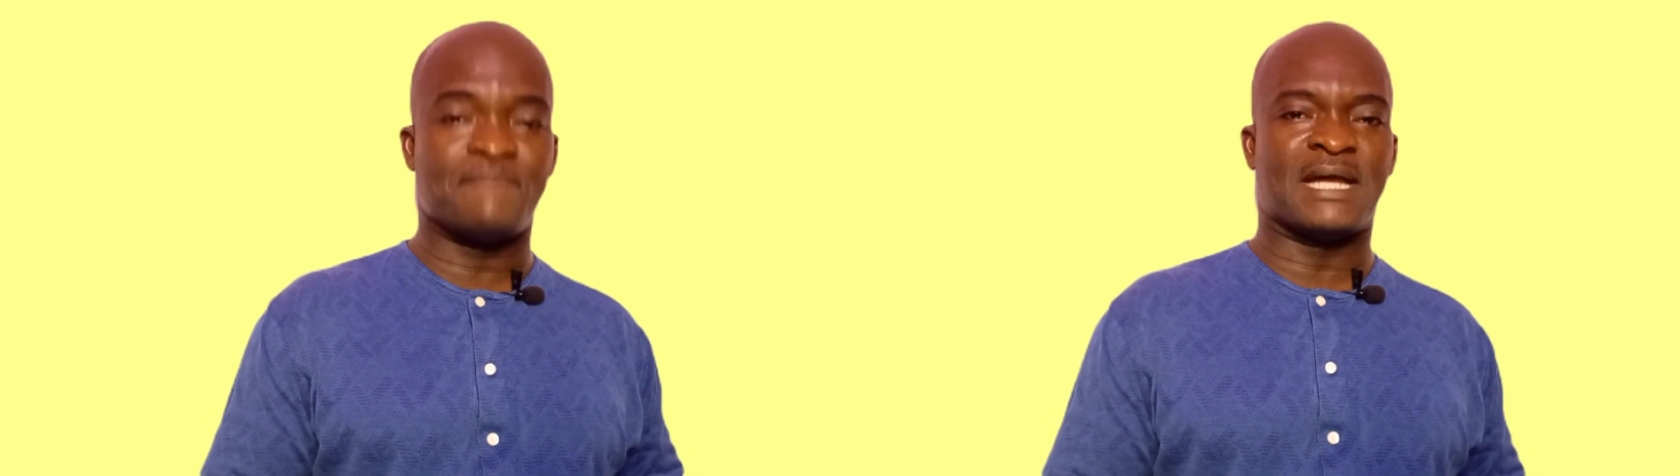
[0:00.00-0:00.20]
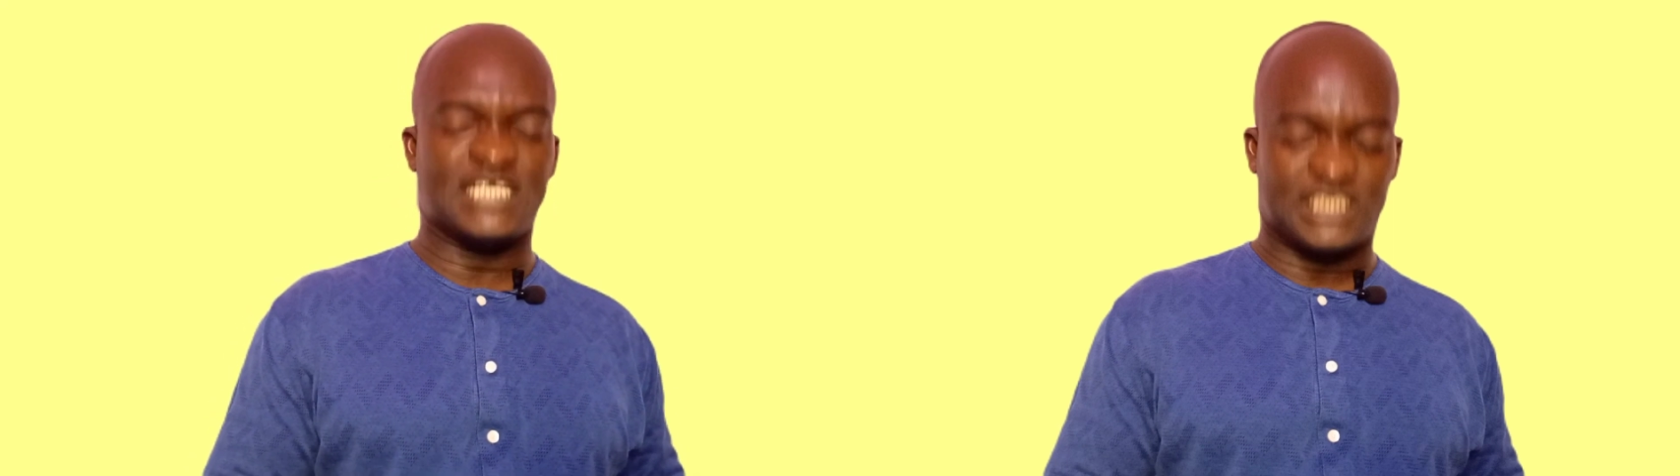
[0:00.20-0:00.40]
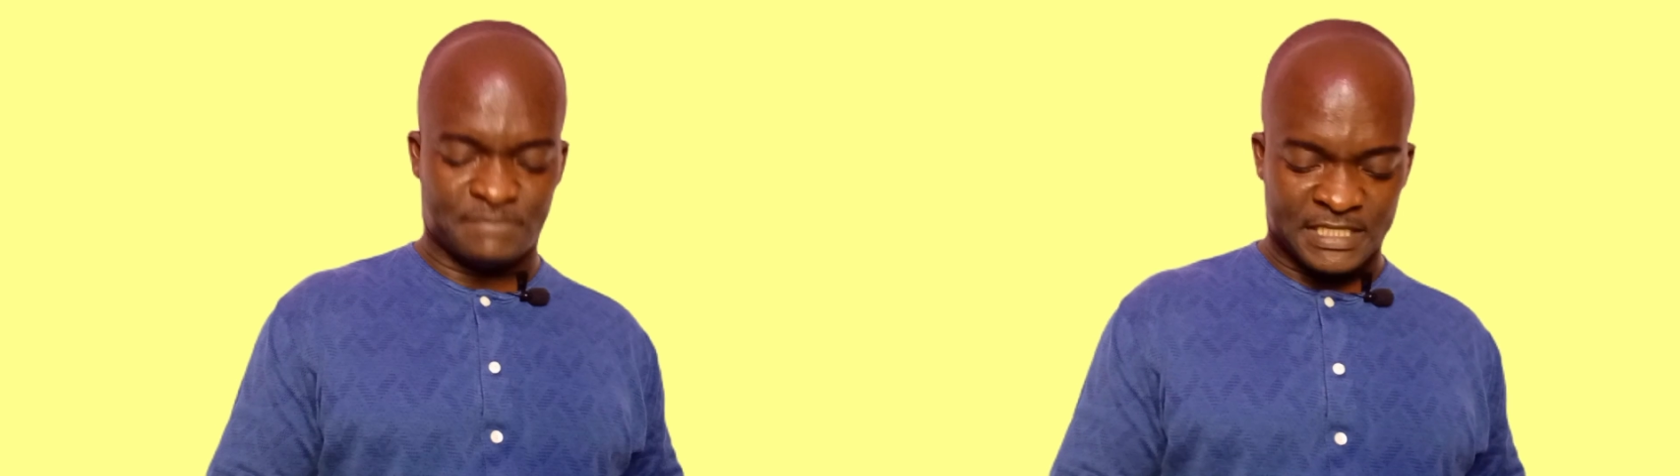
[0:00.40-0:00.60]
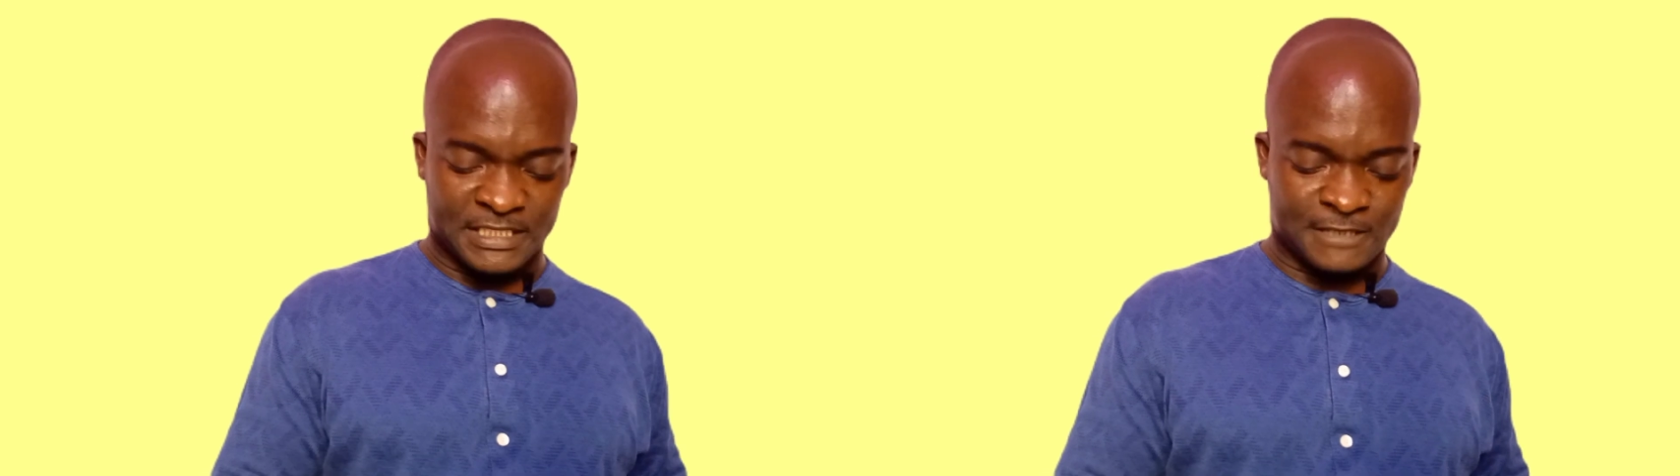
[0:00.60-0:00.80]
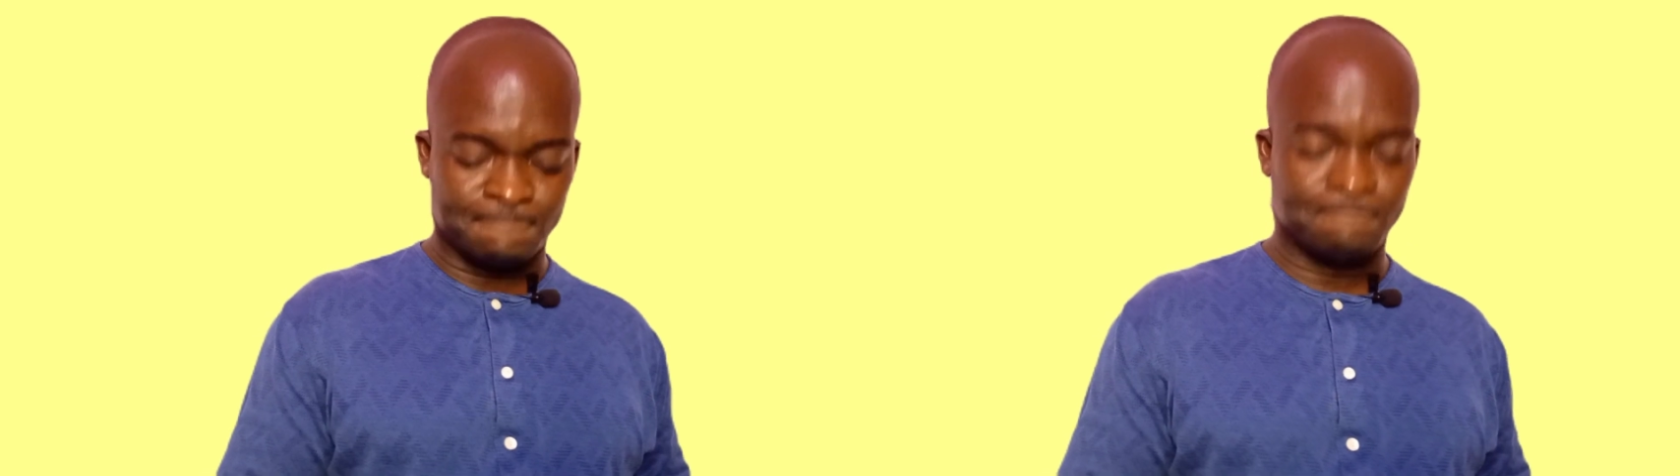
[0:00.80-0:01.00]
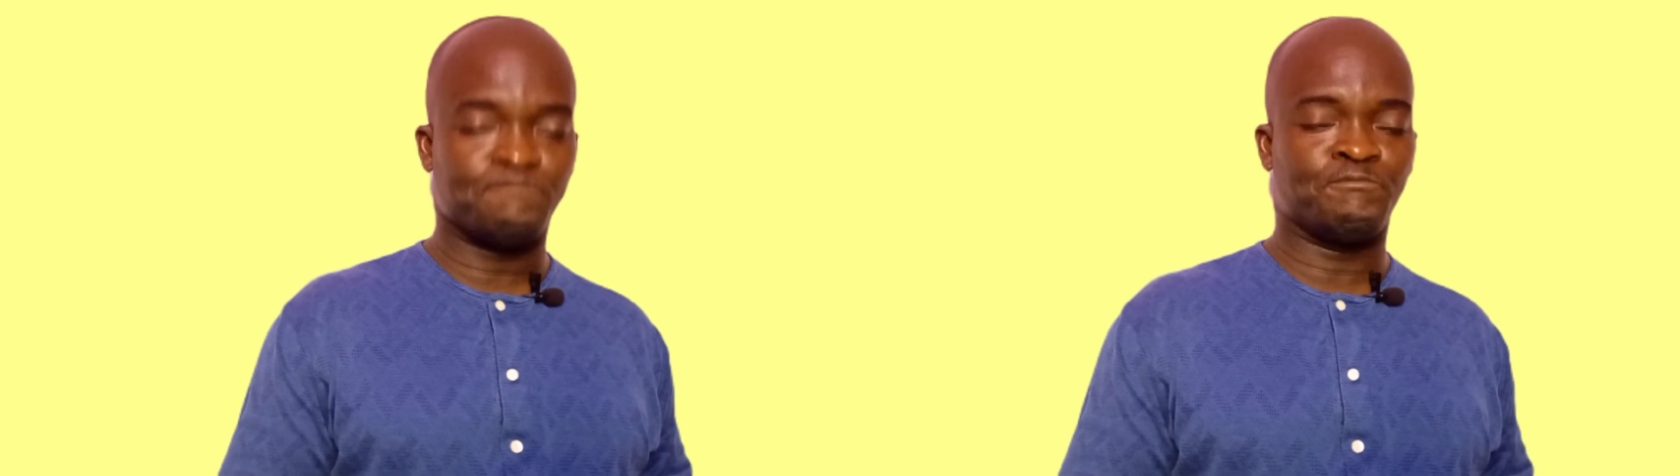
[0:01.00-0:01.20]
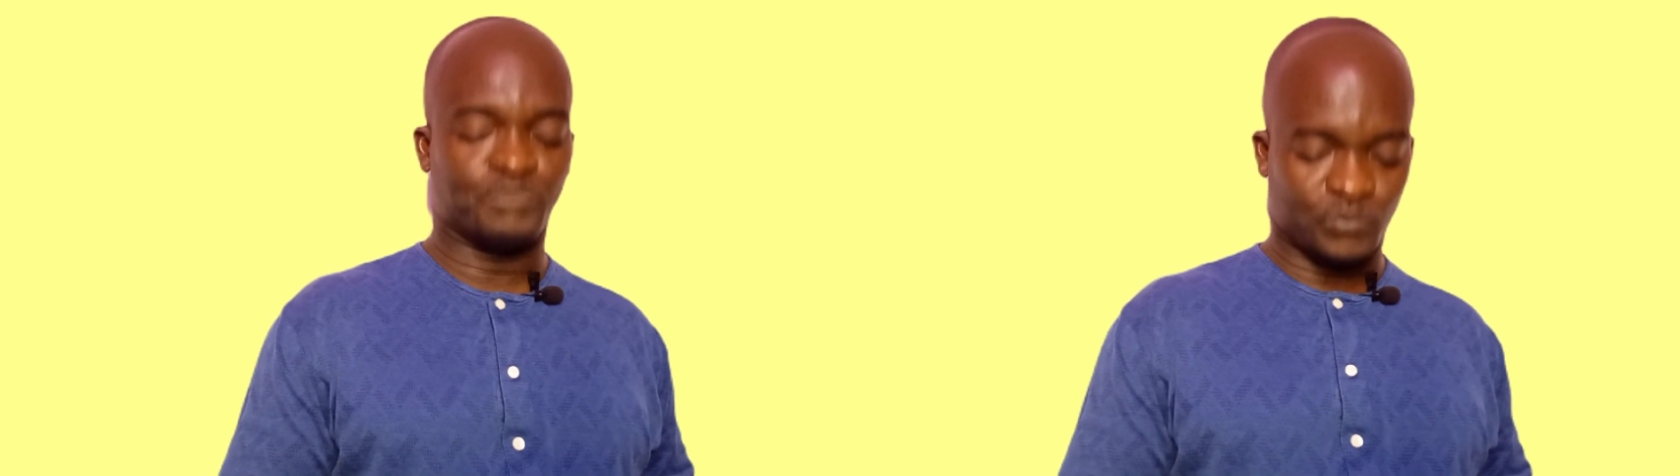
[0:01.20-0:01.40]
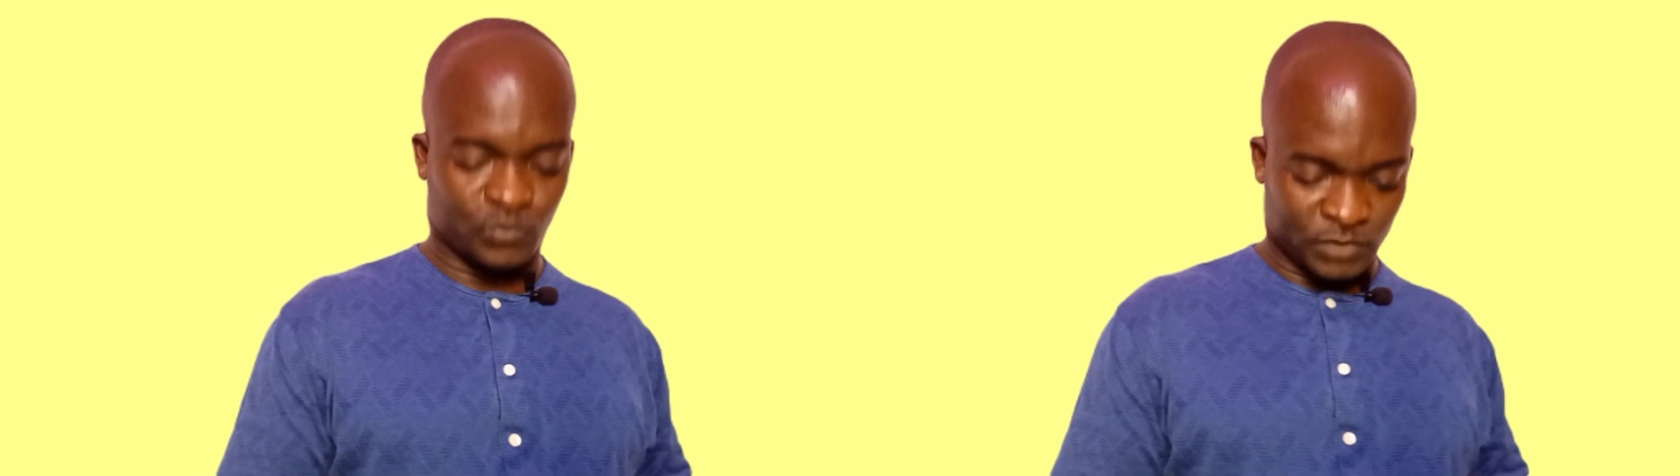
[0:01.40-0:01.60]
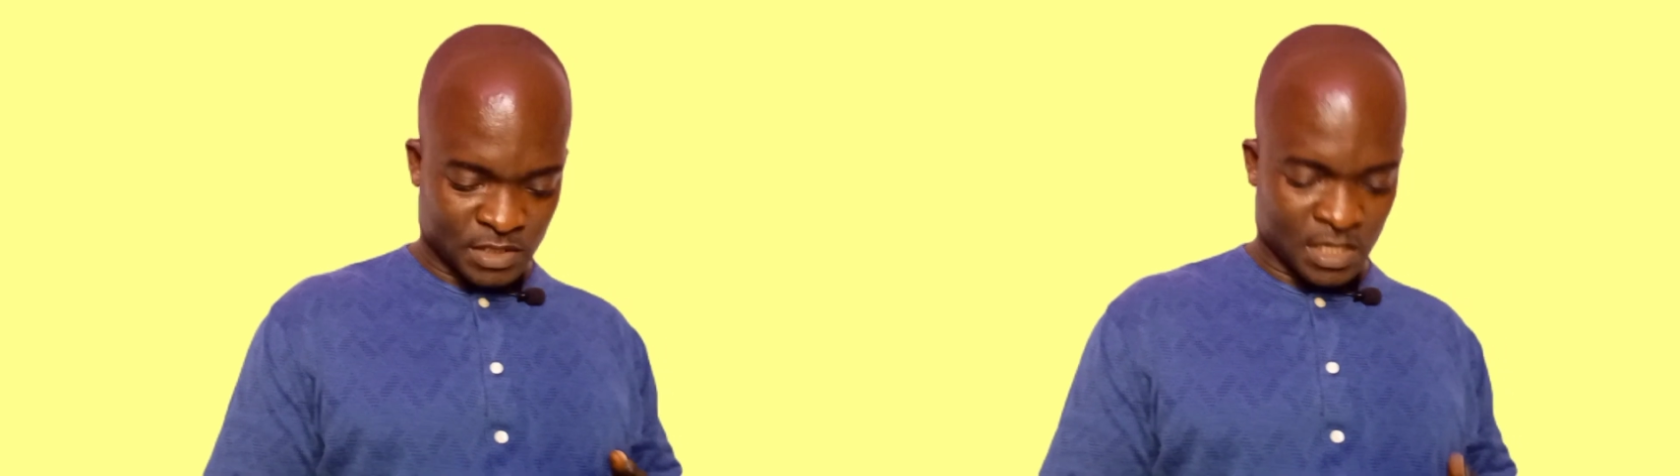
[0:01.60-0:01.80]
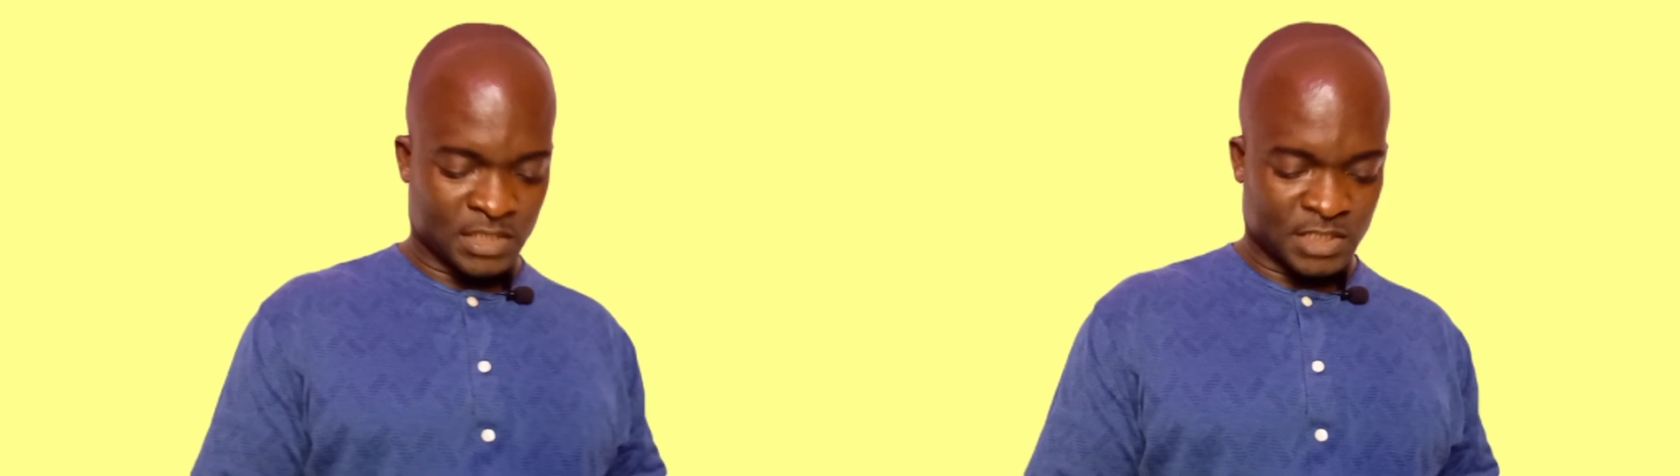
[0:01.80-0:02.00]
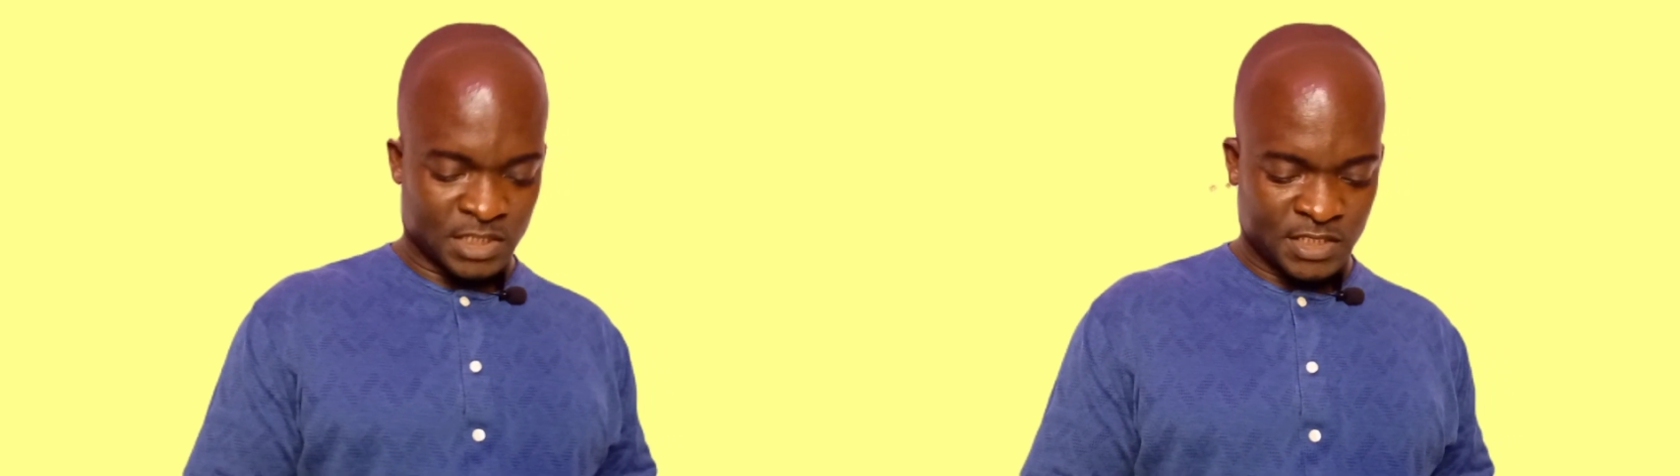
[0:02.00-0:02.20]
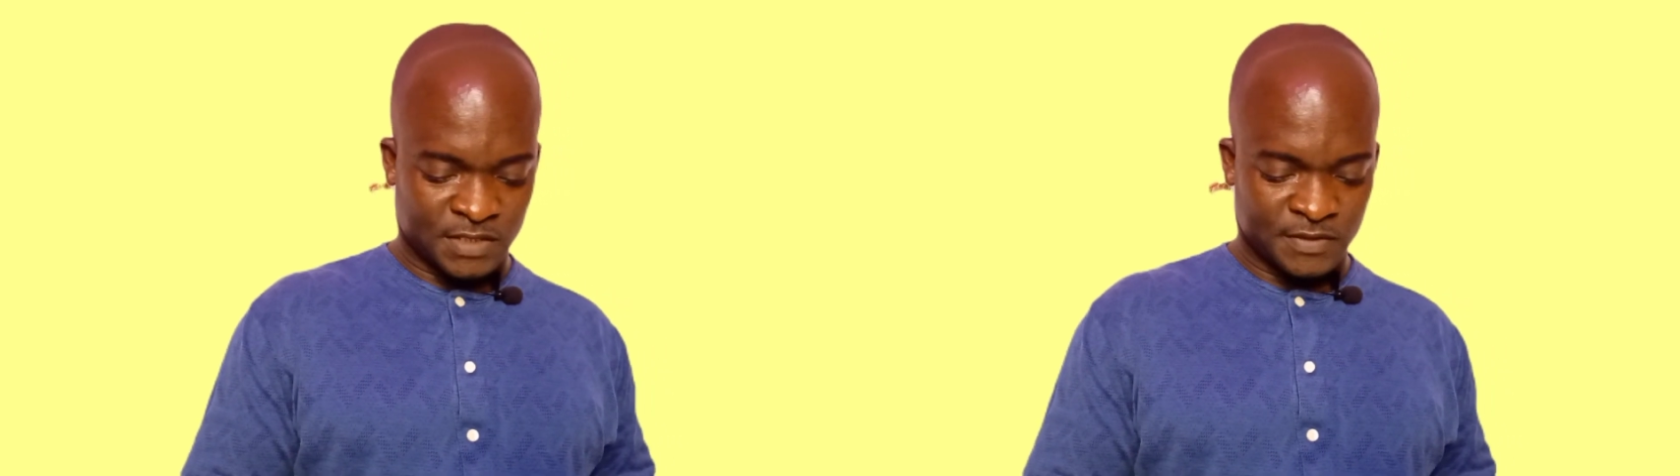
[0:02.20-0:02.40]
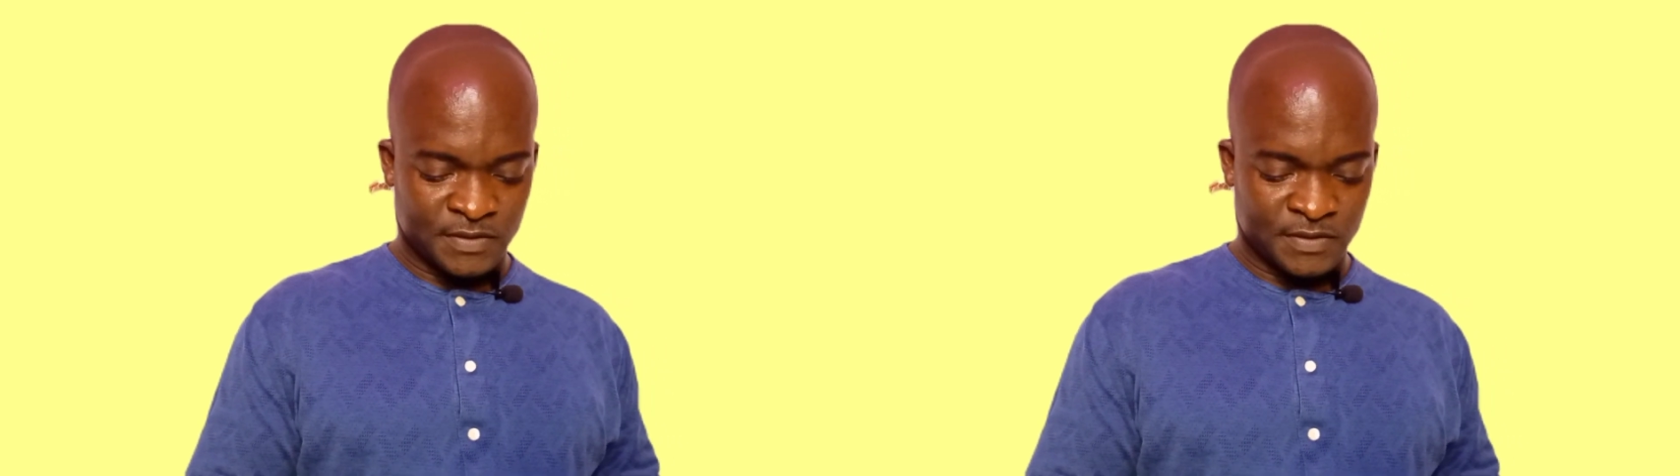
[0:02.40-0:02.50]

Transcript: management. That is it.